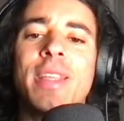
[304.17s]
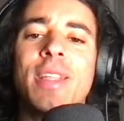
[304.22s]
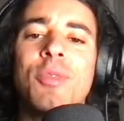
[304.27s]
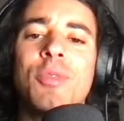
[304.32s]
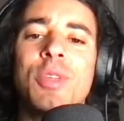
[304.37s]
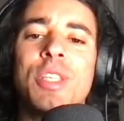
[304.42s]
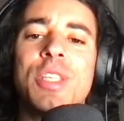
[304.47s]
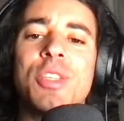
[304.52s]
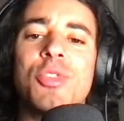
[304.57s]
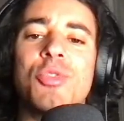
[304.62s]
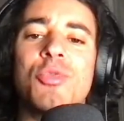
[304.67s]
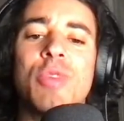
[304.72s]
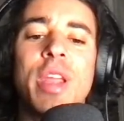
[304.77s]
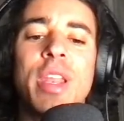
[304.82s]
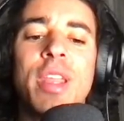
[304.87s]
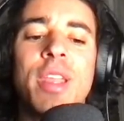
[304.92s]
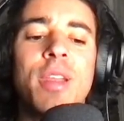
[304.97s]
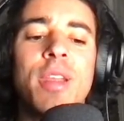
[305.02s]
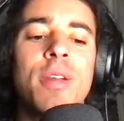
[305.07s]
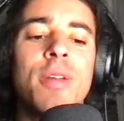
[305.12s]
which is
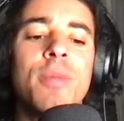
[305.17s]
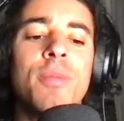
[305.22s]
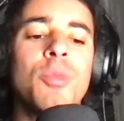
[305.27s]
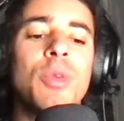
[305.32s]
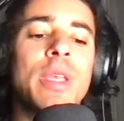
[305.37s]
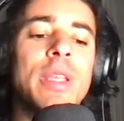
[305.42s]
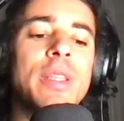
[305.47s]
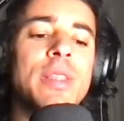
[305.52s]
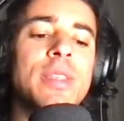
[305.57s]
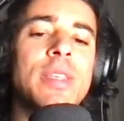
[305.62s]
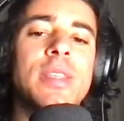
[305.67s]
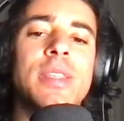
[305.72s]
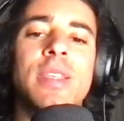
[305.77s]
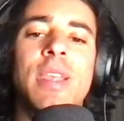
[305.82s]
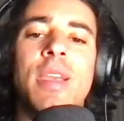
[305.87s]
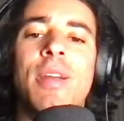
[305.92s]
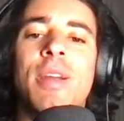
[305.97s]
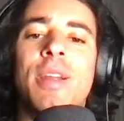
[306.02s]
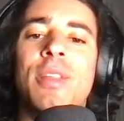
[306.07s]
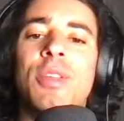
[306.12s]
right here. You can see his
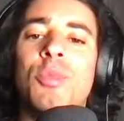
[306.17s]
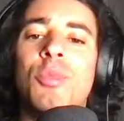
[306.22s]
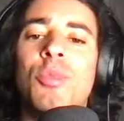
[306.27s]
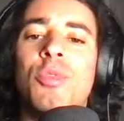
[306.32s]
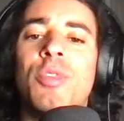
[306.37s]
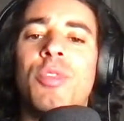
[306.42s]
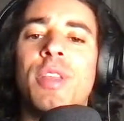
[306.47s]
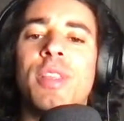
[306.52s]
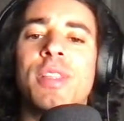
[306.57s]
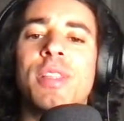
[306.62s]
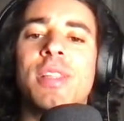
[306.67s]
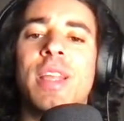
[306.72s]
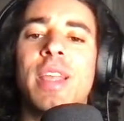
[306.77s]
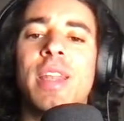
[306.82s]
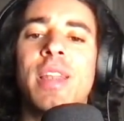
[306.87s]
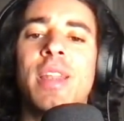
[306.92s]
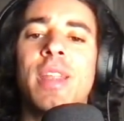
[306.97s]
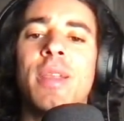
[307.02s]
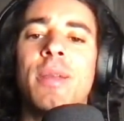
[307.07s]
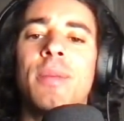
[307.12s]
character moving
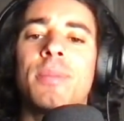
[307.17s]
slightly